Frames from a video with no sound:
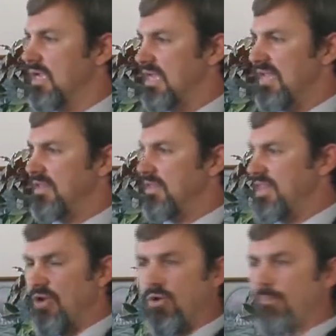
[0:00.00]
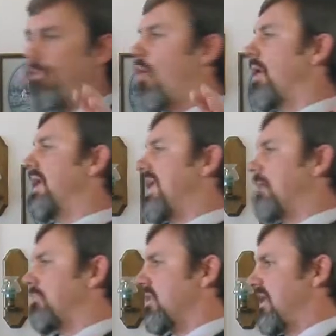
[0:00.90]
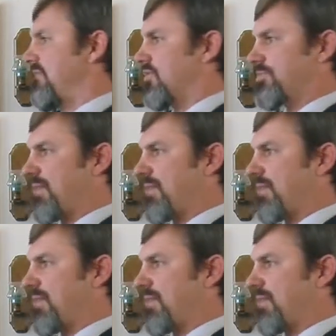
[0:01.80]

that they were born again believers,